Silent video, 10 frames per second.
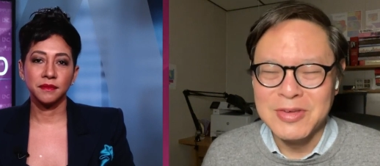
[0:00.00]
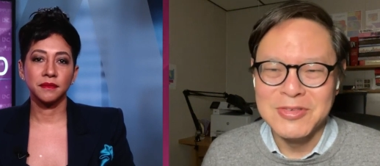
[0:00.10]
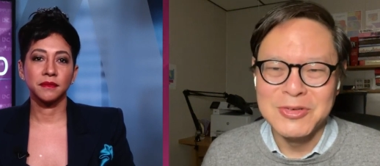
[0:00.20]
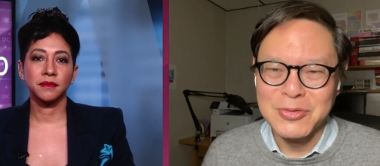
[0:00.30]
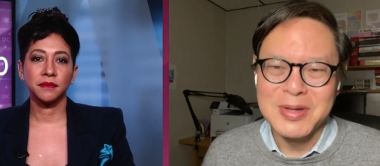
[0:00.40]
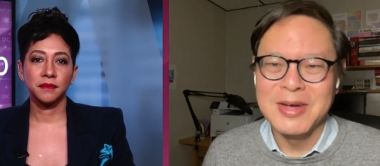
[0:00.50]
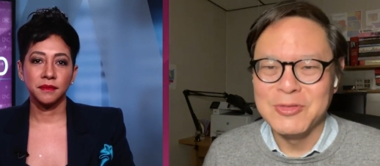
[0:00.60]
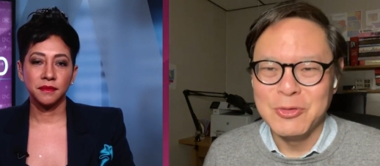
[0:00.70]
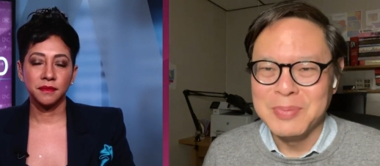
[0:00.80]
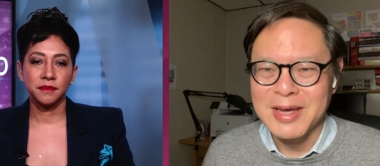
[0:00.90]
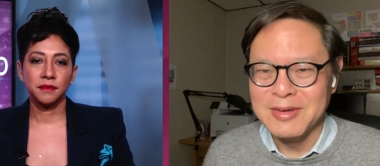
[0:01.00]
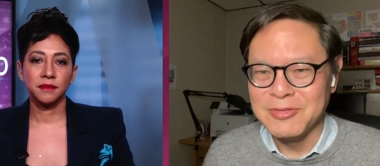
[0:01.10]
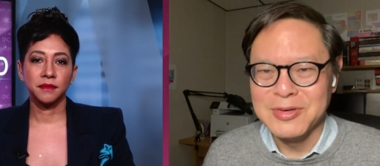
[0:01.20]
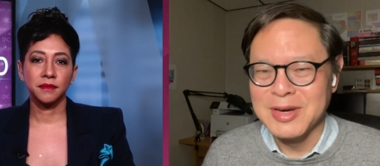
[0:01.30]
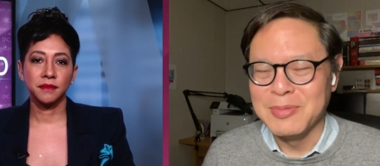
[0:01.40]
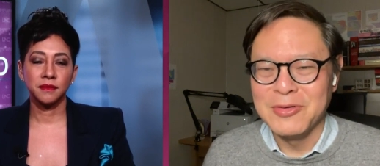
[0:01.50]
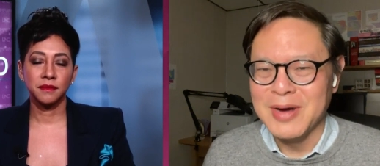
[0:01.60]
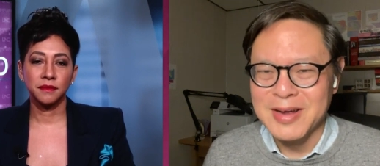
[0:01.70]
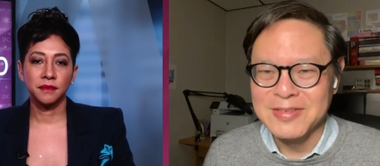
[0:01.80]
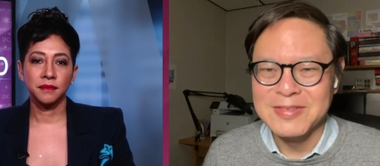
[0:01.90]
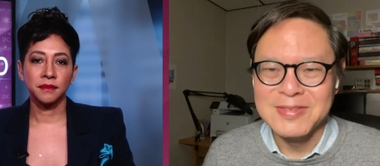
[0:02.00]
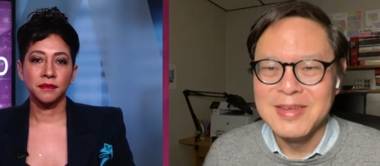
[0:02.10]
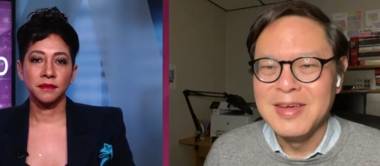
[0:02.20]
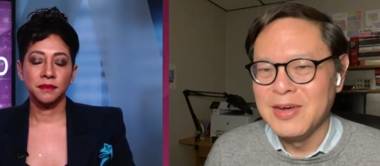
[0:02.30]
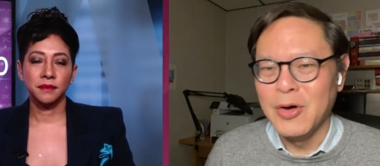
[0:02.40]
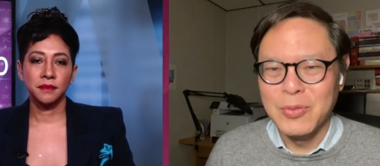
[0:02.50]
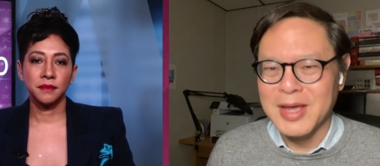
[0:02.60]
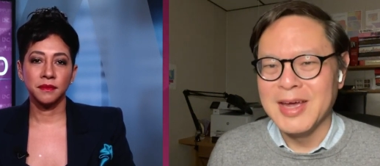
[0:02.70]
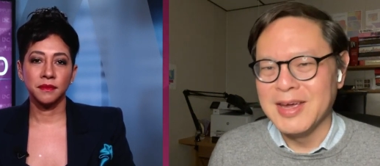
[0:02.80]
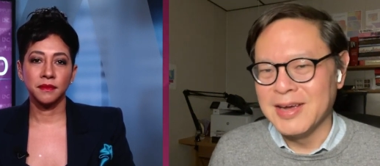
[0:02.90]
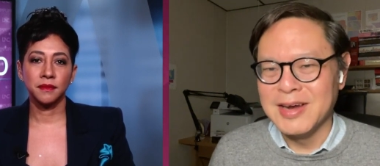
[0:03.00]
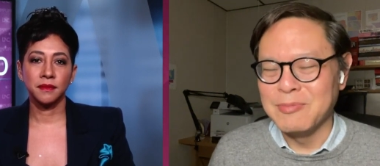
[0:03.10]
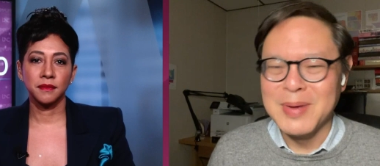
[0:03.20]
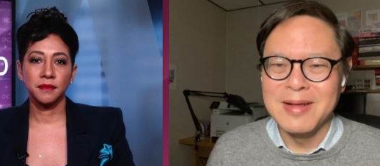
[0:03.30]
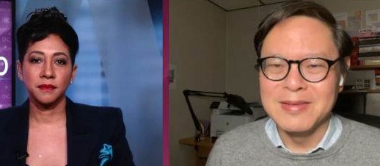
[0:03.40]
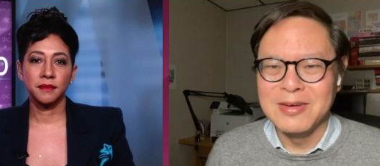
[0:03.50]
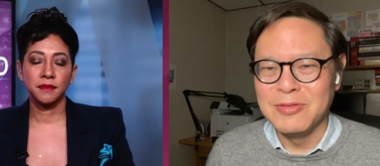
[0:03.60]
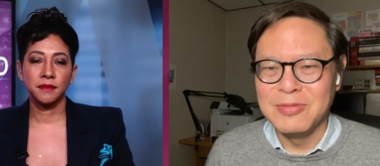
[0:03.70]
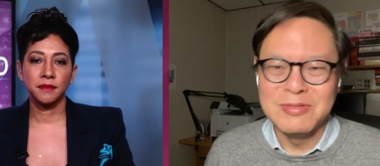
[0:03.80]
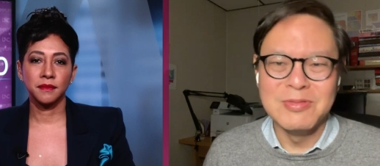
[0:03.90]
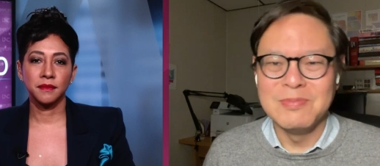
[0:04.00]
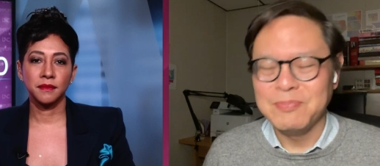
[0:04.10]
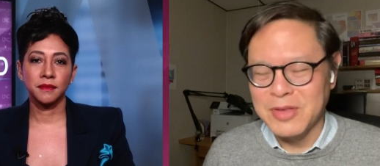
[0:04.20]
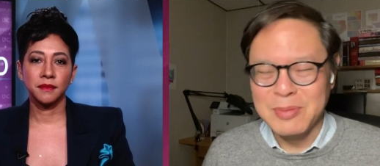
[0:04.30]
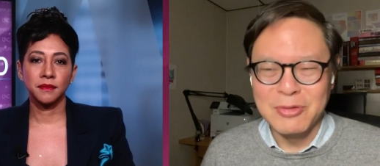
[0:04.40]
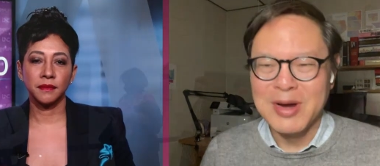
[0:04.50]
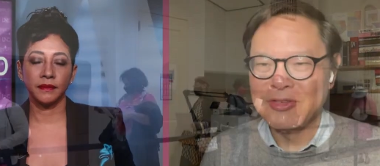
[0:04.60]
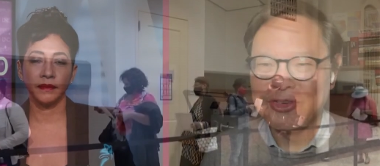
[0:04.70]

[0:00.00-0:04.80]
Speaker 1: isn't turning out so bad for Democrats. It's okay, kind of, bound, you know, Democrats